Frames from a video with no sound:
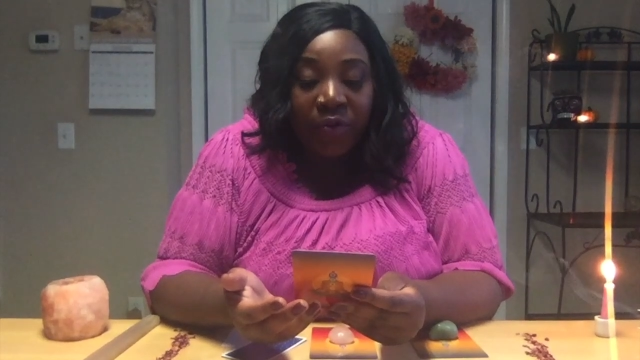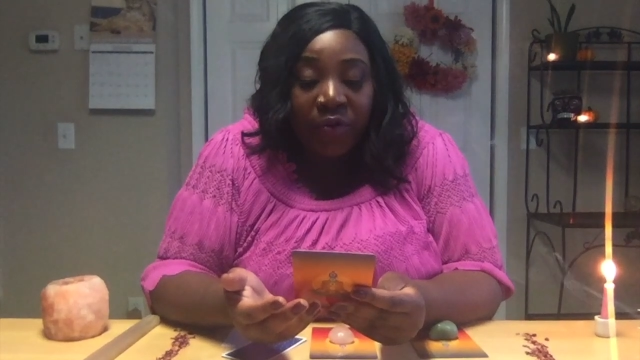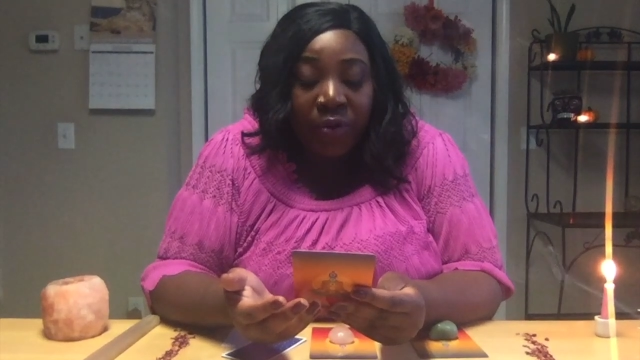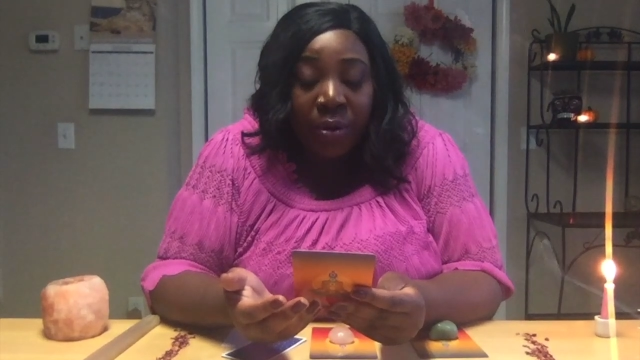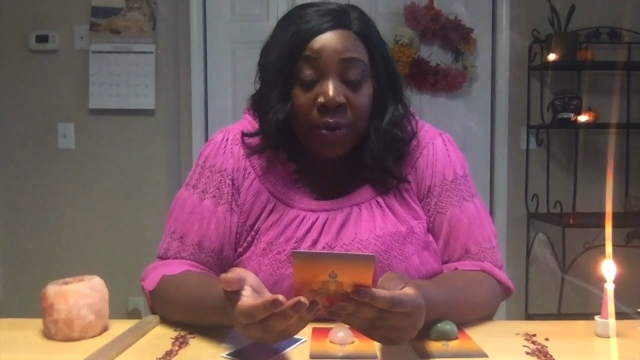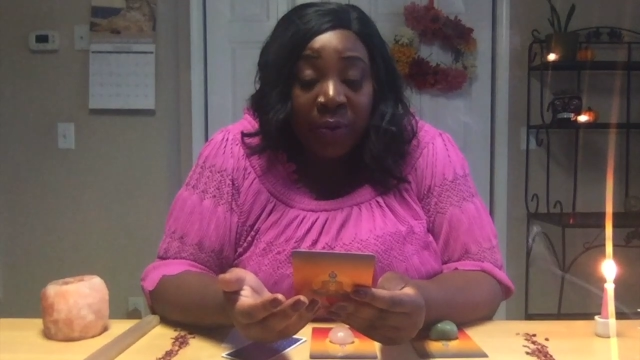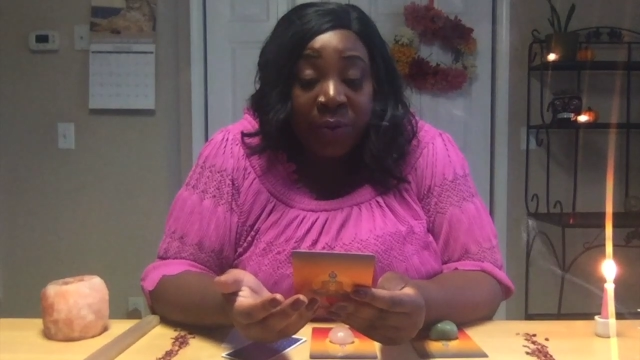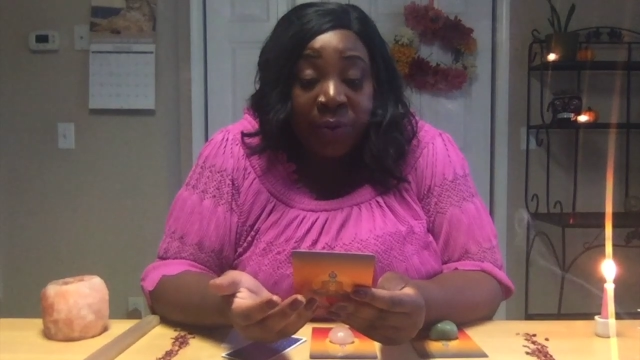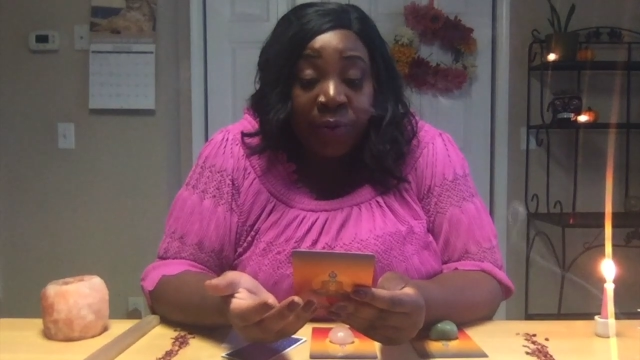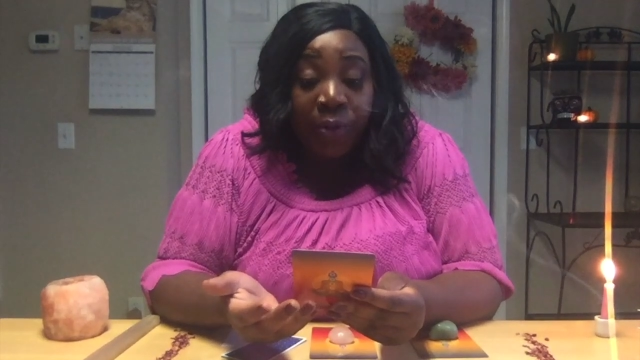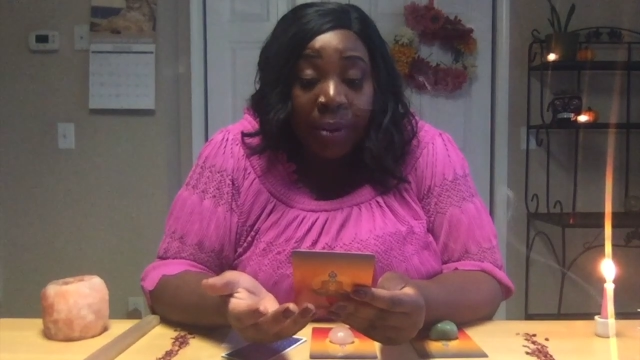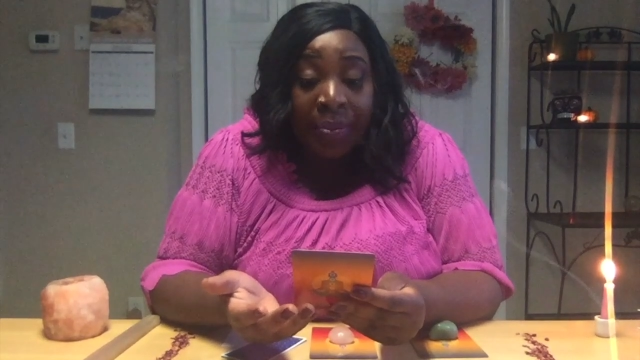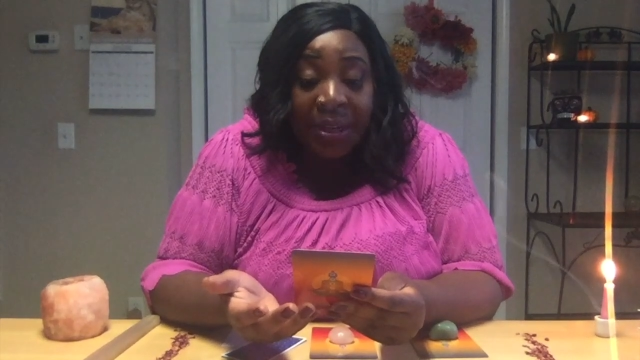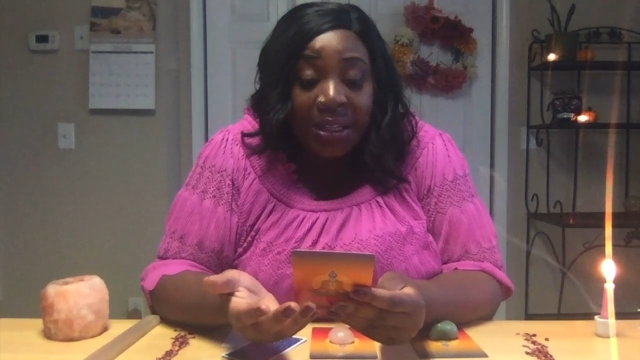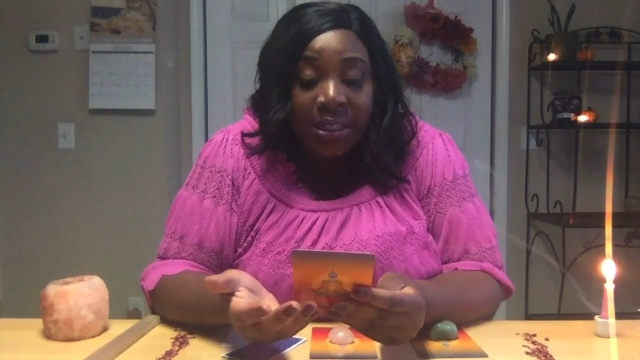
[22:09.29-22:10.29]

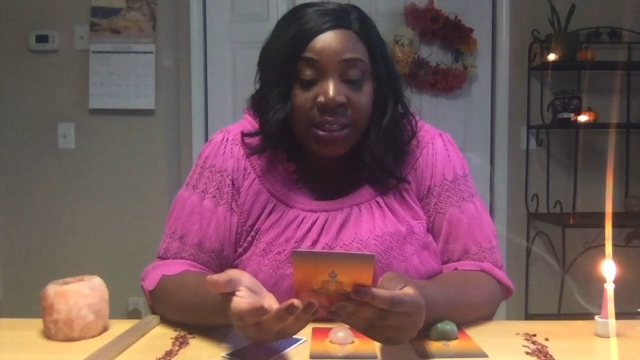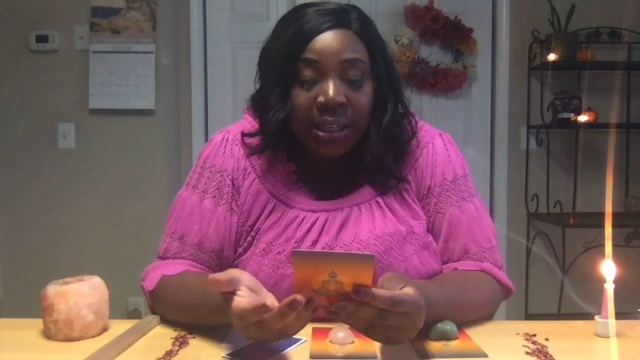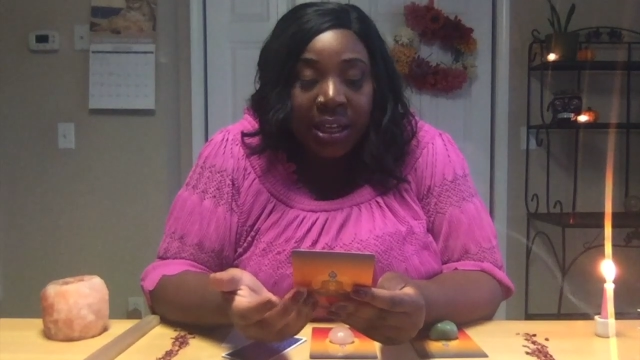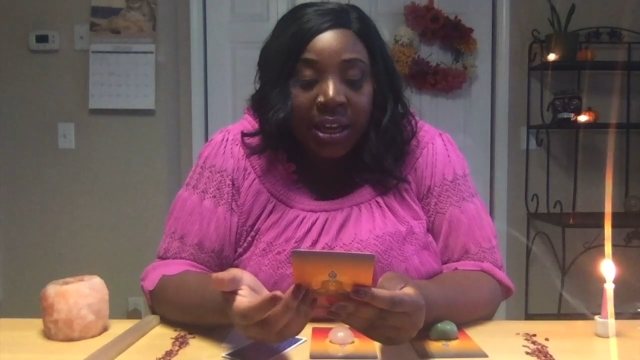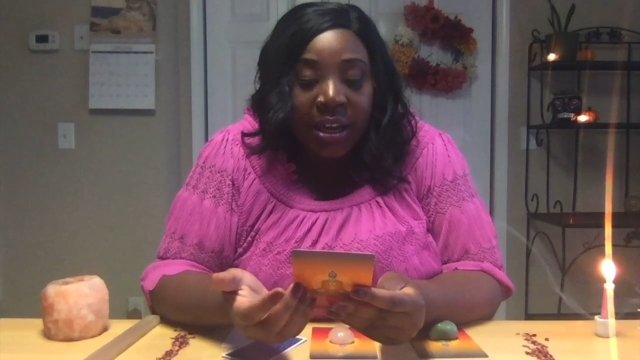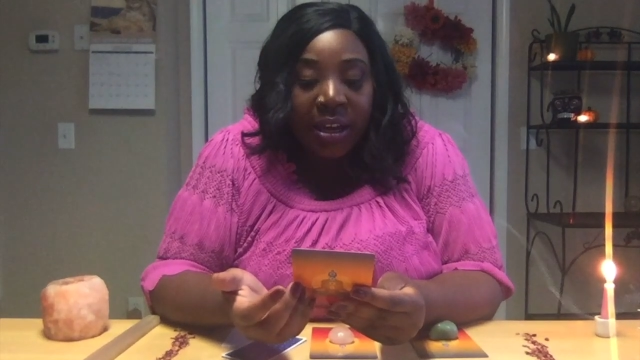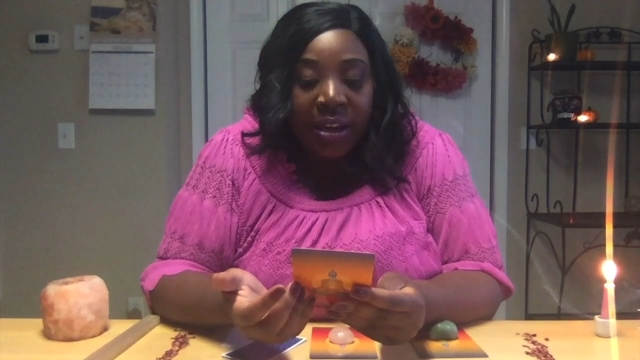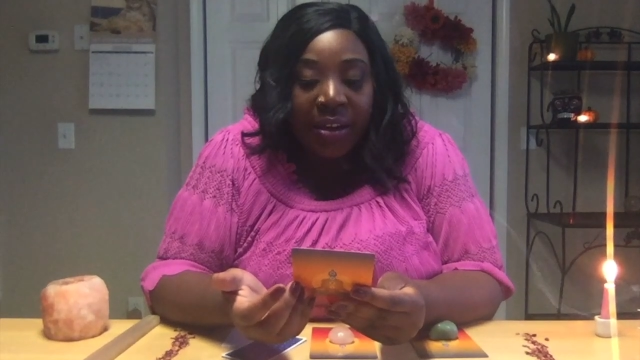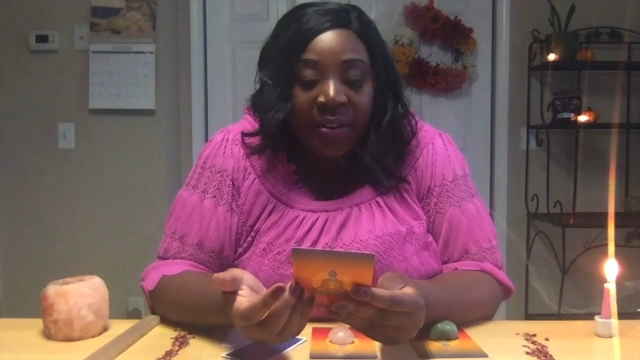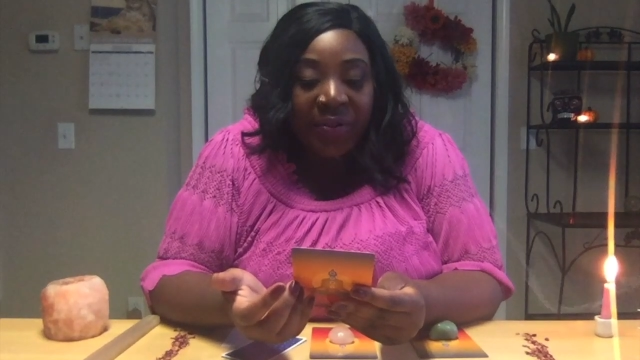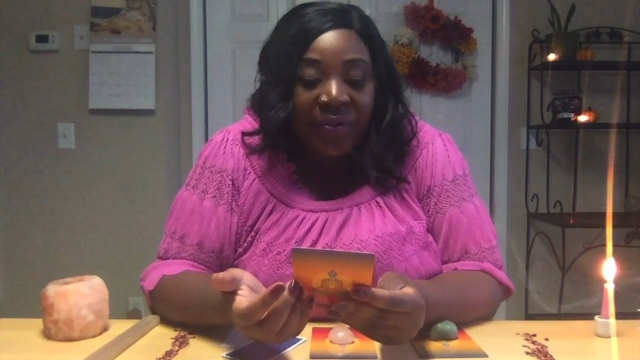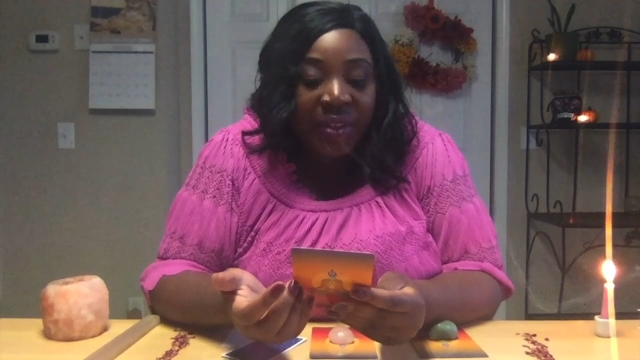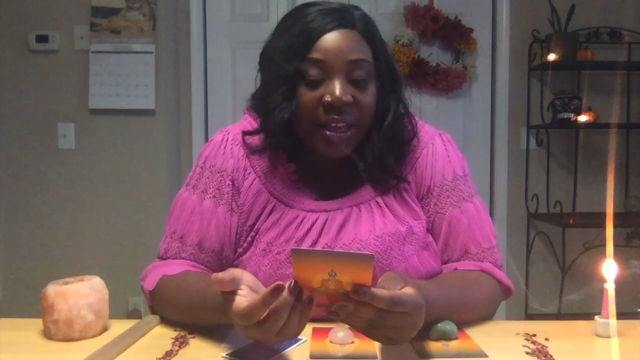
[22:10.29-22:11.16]
from this love,